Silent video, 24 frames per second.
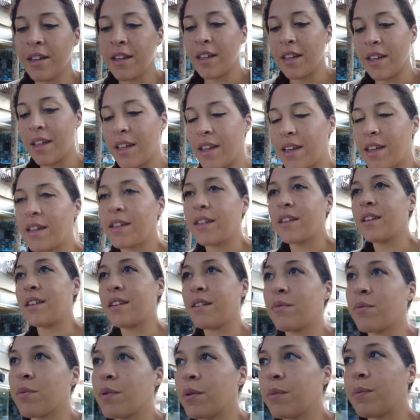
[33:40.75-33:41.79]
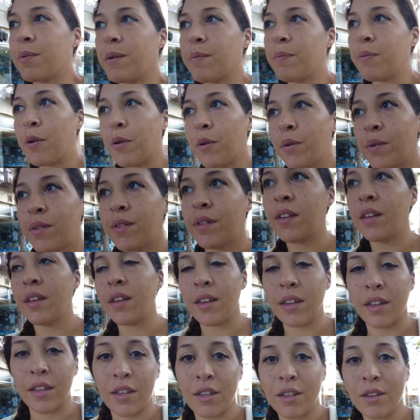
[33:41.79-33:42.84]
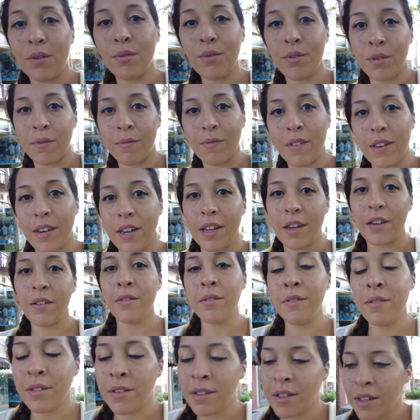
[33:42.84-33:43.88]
and we'll be posting a YouTube video.